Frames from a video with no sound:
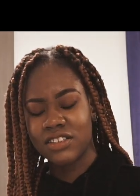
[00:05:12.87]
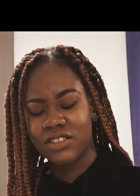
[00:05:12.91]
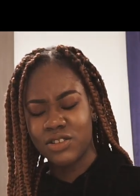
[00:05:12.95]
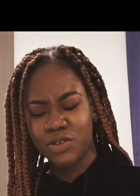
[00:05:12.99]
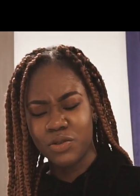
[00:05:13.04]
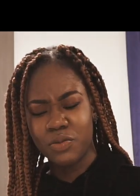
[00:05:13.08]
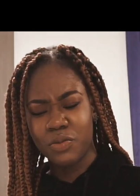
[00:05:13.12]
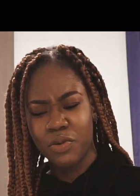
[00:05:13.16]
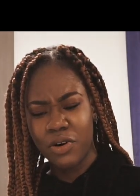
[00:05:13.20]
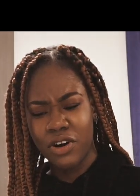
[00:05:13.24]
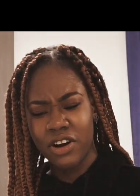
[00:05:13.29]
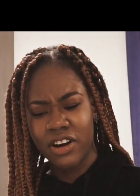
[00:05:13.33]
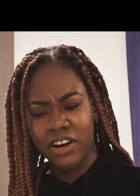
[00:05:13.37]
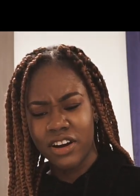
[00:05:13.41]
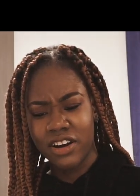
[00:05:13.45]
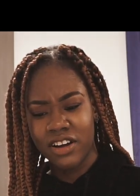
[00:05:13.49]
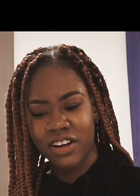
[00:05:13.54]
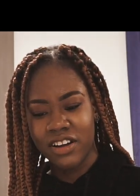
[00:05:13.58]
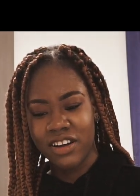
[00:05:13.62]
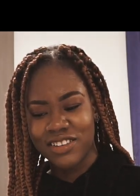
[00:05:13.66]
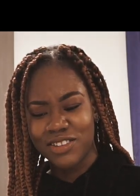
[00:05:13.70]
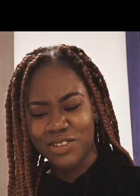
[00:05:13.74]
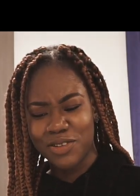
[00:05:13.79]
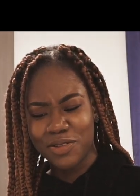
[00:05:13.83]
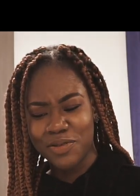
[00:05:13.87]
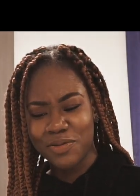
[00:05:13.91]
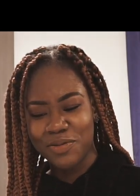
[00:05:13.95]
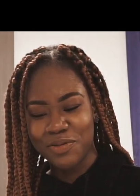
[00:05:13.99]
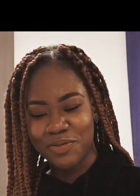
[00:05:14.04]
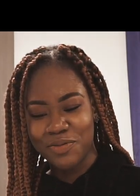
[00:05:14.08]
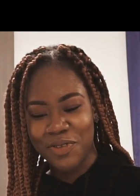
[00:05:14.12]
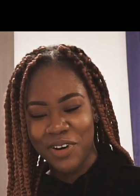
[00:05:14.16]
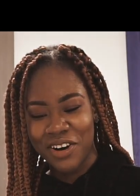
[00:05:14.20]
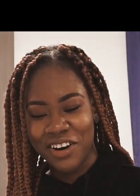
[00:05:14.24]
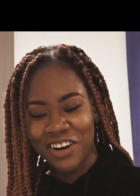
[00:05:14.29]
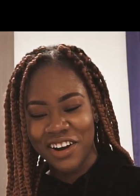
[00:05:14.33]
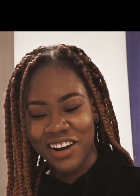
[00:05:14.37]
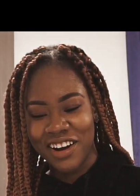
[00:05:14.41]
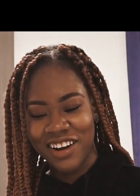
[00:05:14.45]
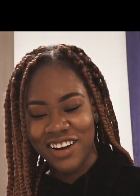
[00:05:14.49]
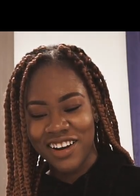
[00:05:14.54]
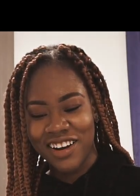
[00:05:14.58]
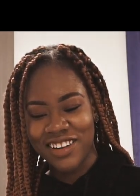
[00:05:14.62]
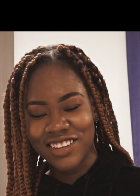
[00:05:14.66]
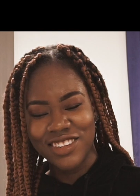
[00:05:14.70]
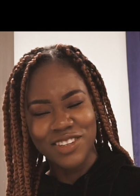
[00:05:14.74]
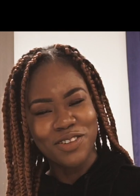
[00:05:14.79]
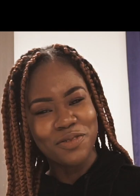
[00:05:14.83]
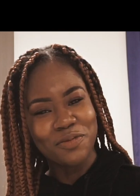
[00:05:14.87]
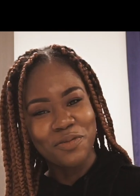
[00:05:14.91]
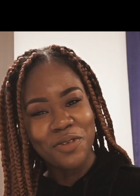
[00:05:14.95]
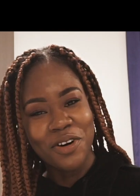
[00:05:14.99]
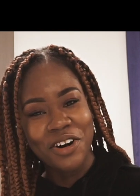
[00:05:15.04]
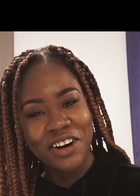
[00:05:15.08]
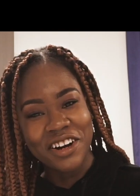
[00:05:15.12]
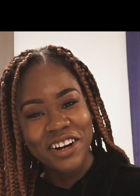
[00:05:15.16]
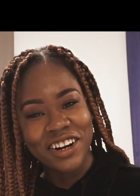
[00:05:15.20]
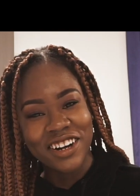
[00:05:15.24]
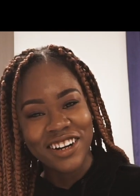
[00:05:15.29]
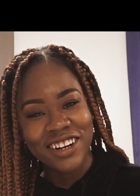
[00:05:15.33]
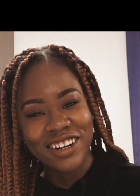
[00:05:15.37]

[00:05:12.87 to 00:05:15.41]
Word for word: do more do more do more